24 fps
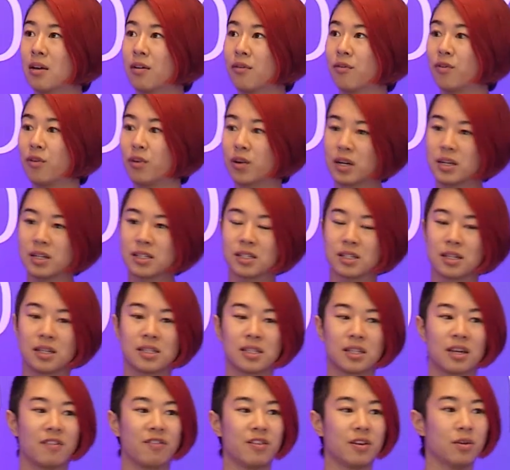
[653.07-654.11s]
For
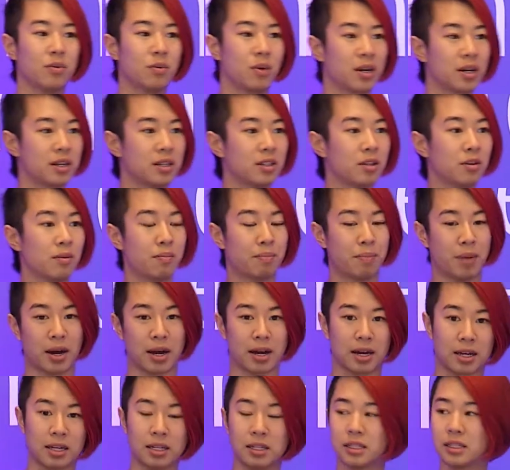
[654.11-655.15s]
instance, if you wanted to
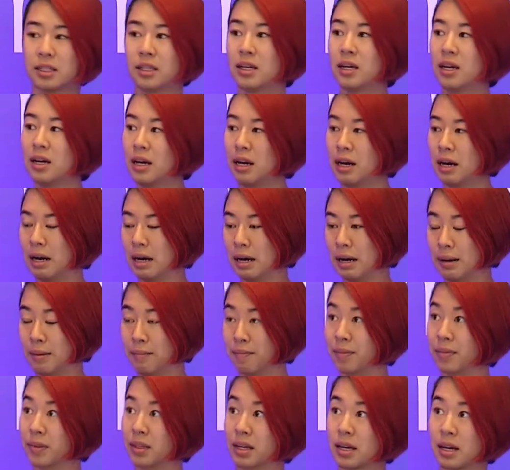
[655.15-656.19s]
bind
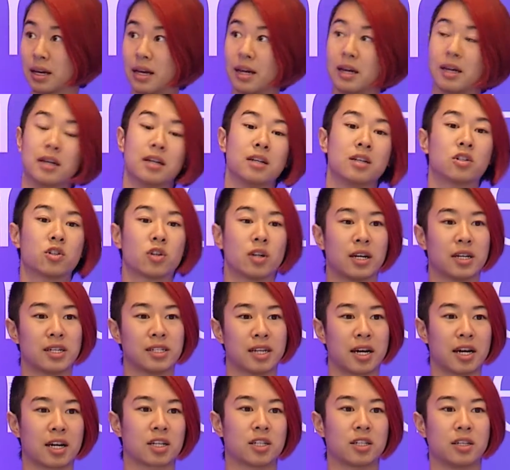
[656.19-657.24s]
a
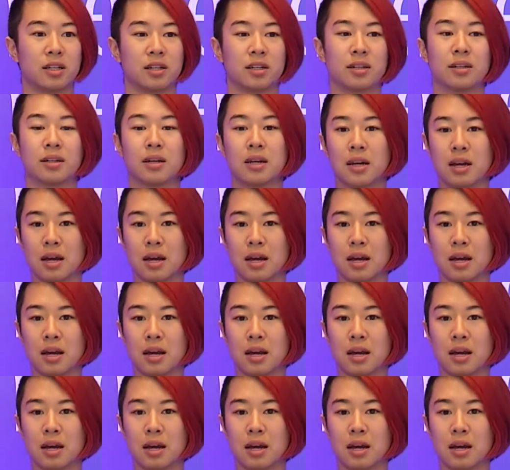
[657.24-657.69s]
transaction